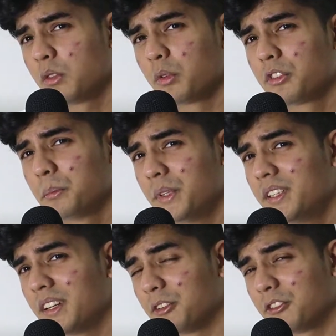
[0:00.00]
social
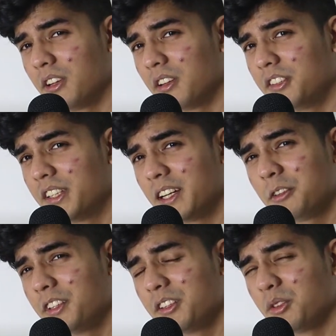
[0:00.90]
media astrology
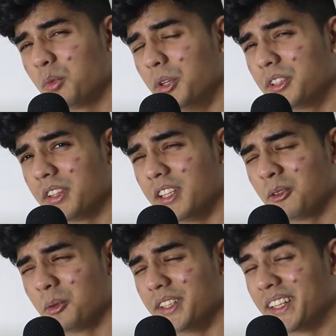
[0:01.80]
kind of does this weird
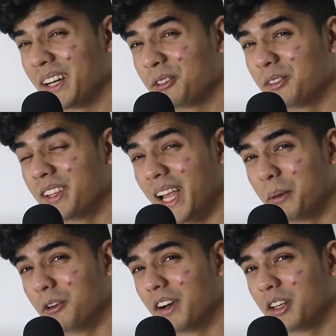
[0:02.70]
thing where they kind of
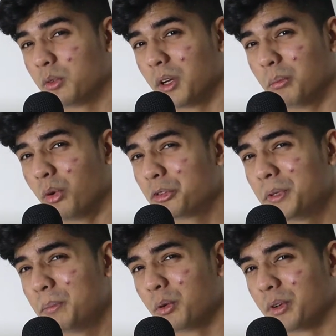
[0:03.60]
glamorize what most
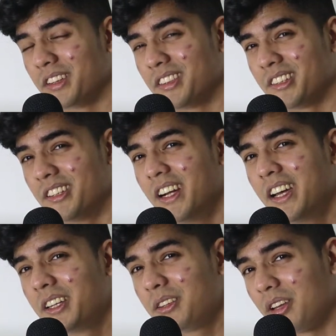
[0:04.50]
people consider
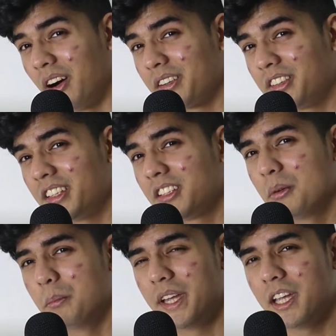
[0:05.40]
toxic
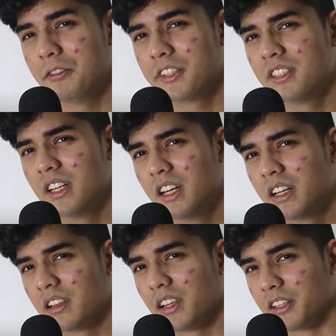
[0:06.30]
behavior,
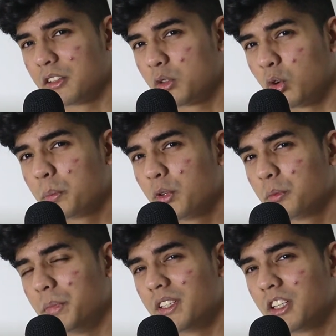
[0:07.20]
like
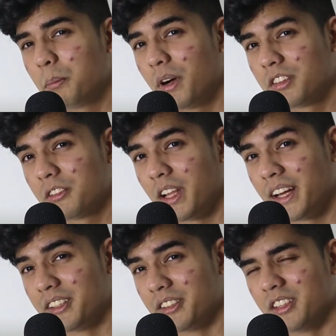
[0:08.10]
Scorpios being compulsive
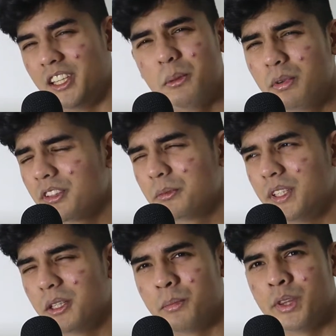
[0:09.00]
liars, Libras
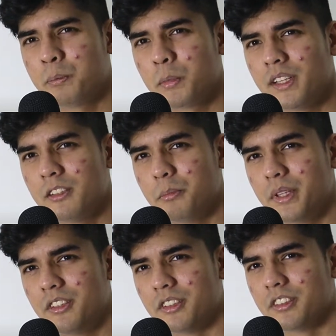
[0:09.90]
being manipulative
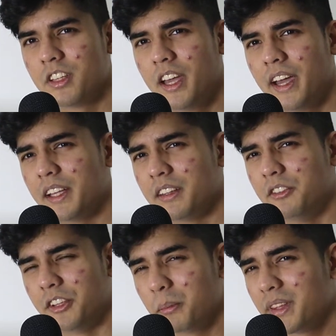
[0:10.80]
bitches,
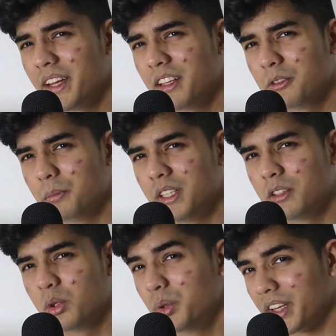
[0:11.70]
and Geminis
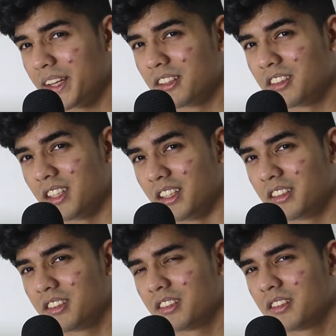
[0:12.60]
being two-sided
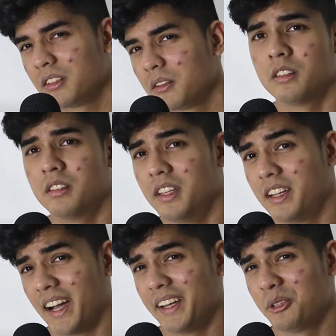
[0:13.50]
snakes. They
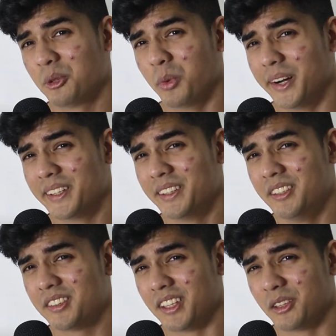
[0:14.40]
kinda wear
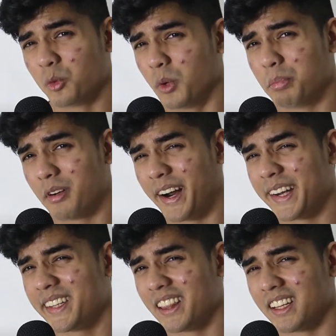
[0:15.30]
these things with
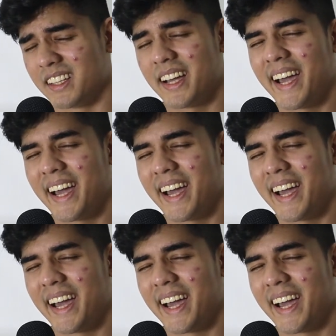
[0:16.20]
pride, like,